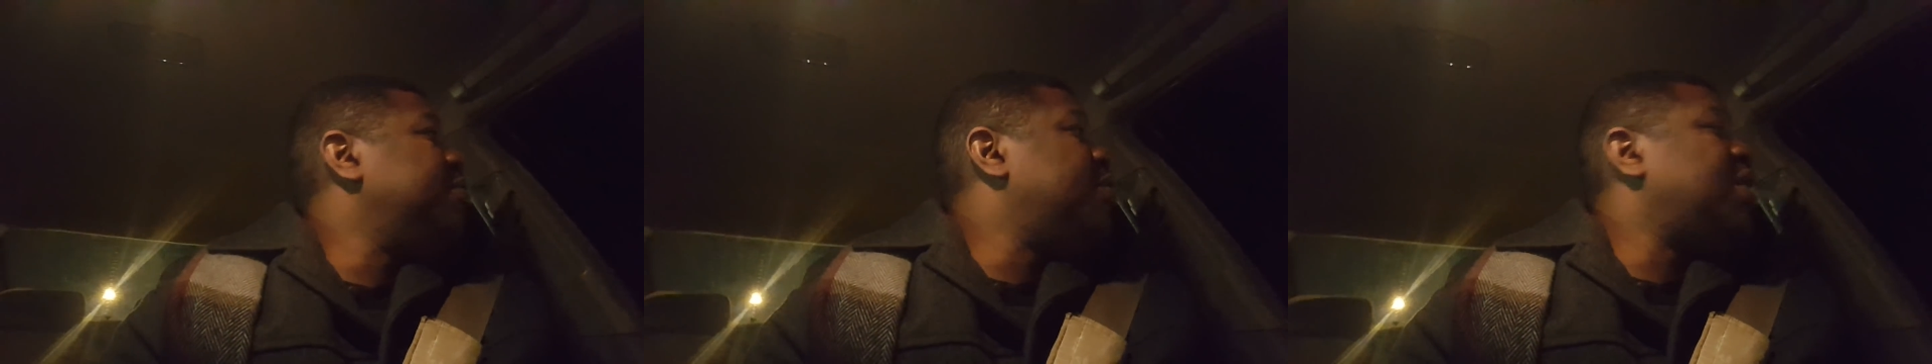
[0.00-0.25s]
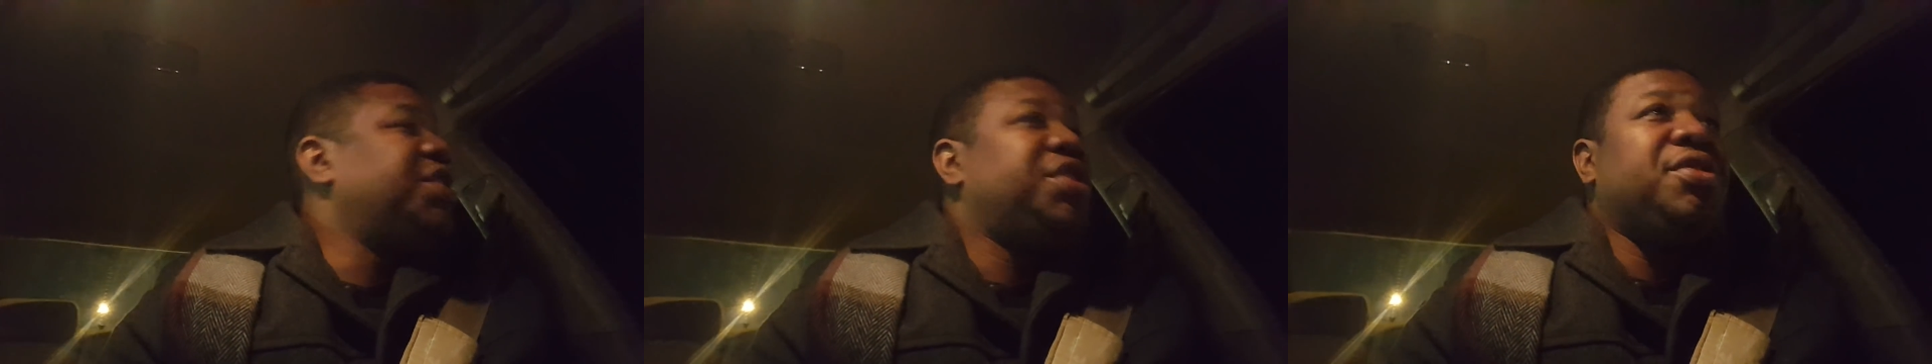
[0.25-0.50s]
I'm
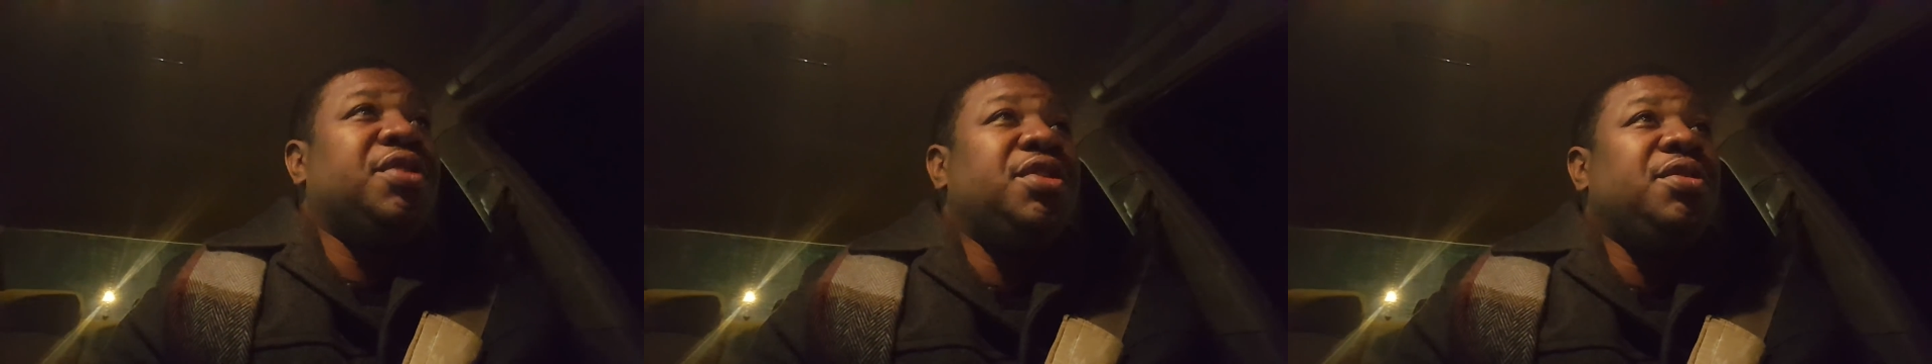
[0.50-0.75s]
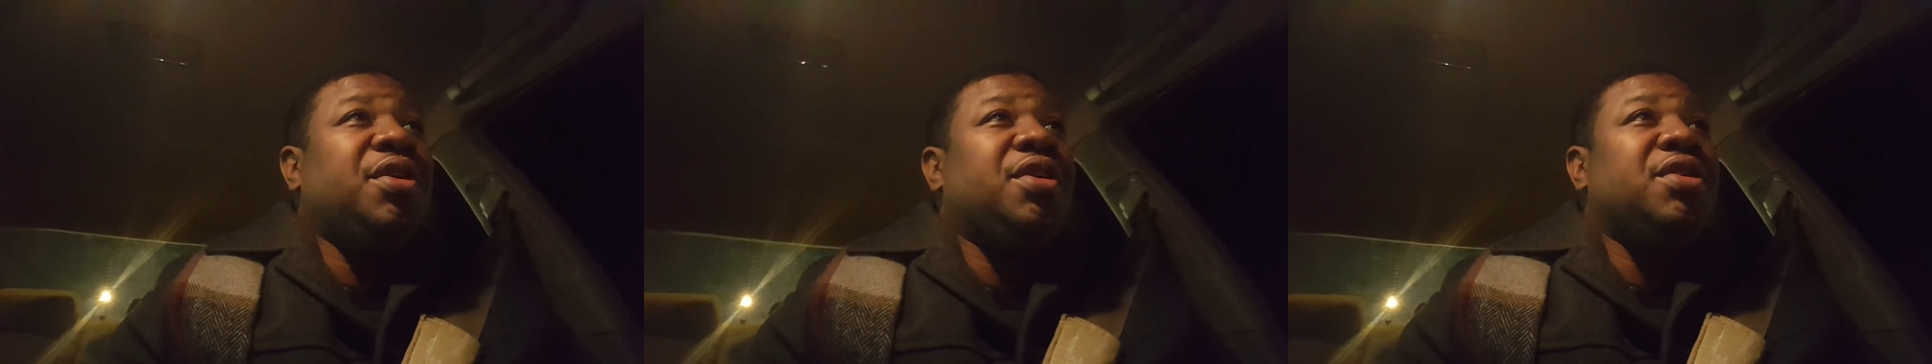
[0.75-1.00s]
quite sure
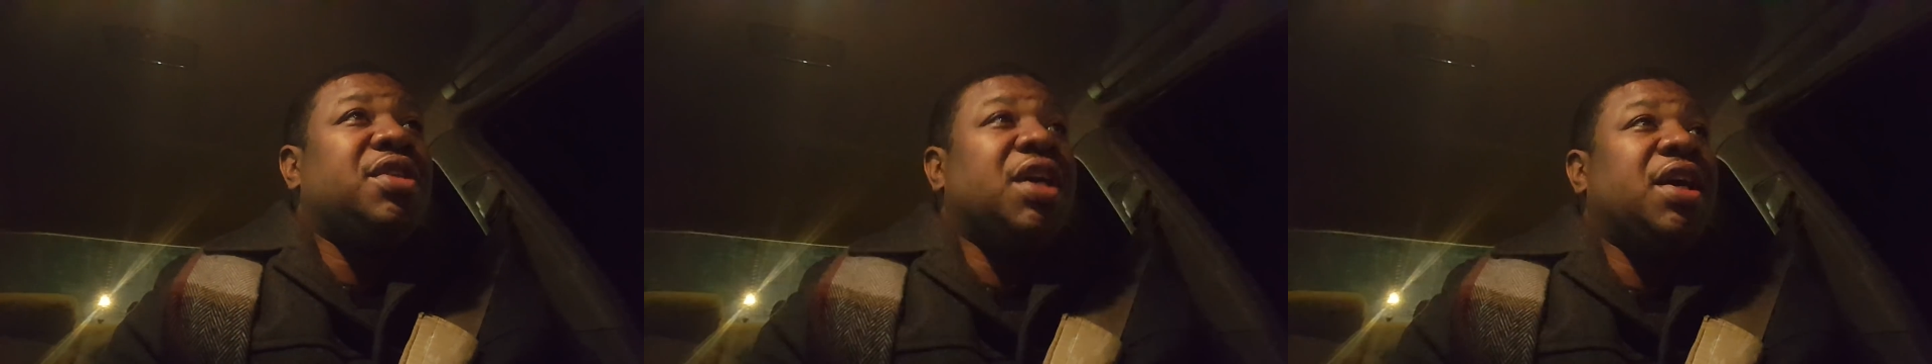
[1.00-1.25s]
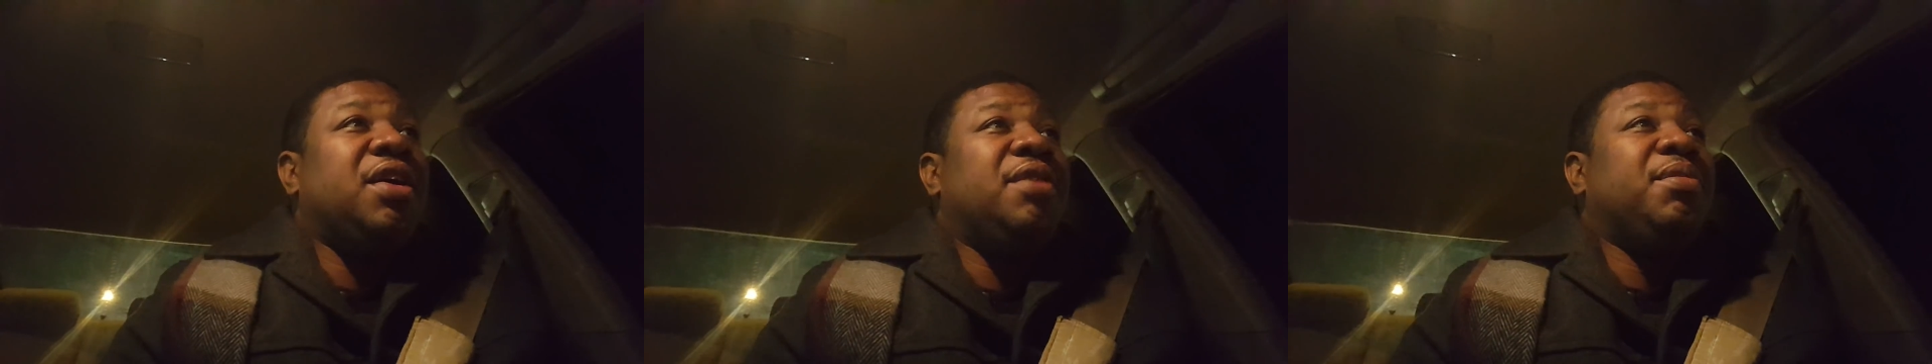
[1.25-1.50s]
you heard
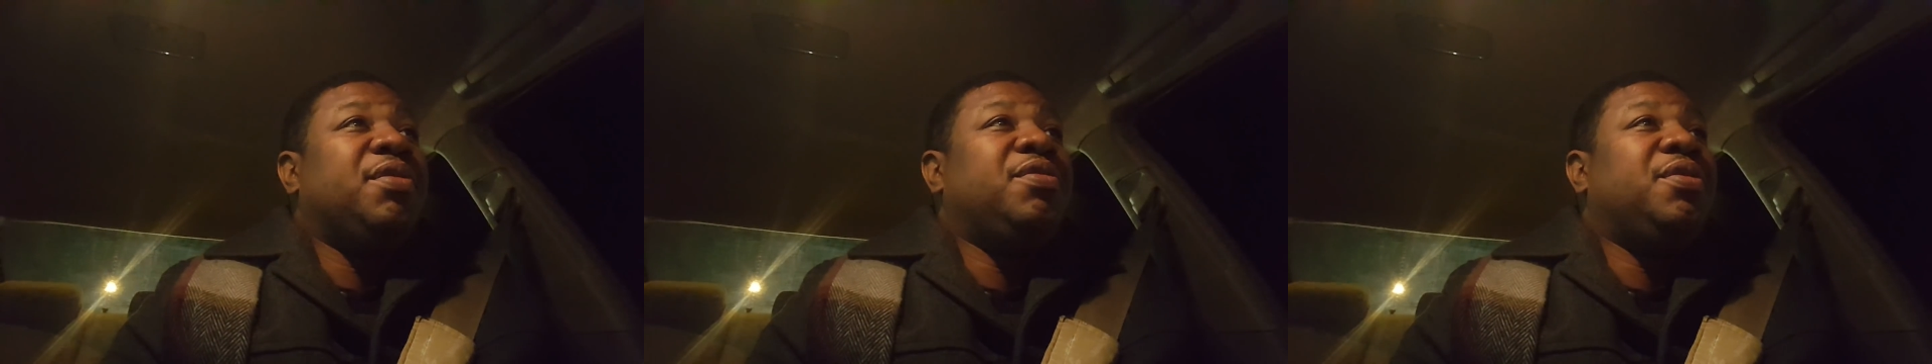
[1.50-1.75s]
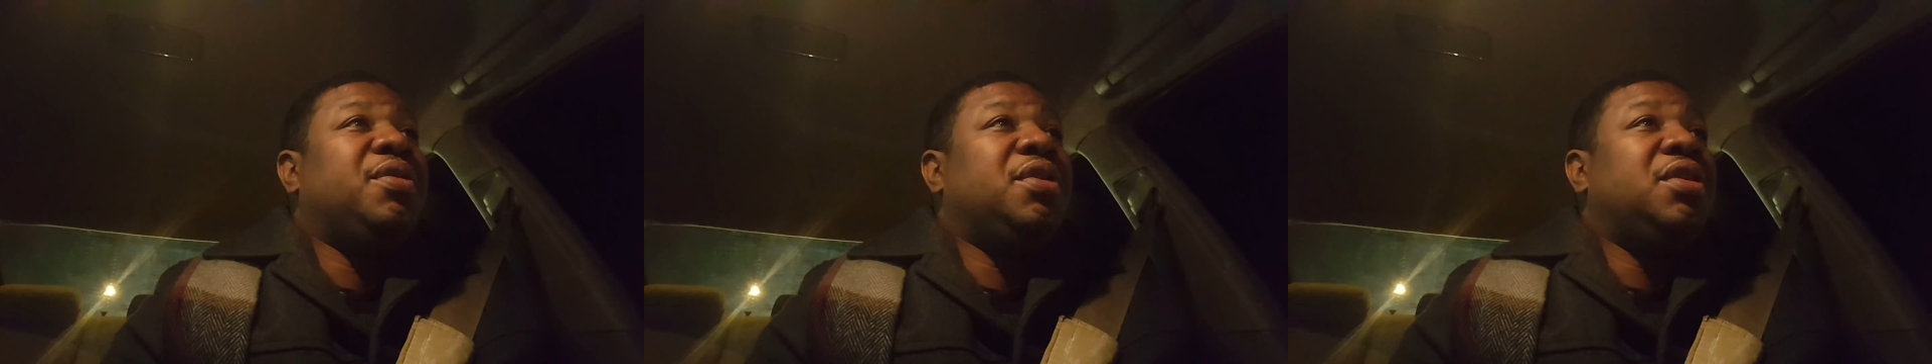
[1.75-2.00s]
that
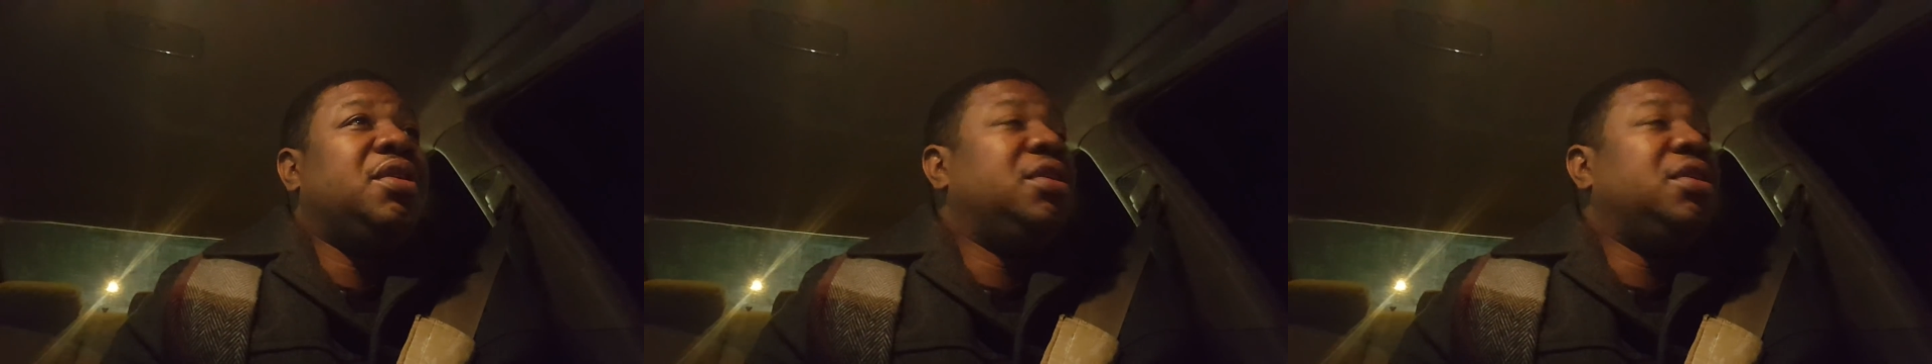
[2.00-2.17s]
before.